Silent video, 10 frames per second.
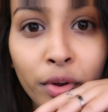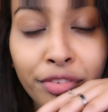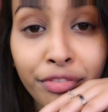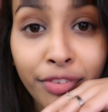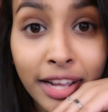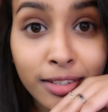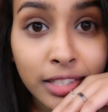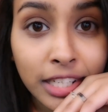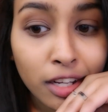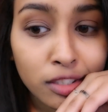We
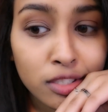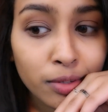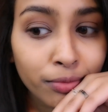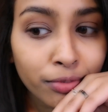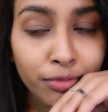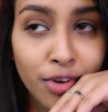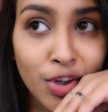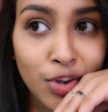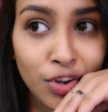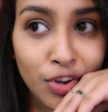finally got some
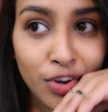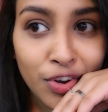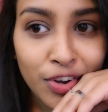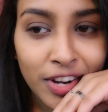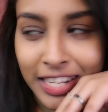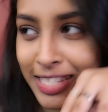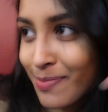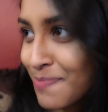food. It's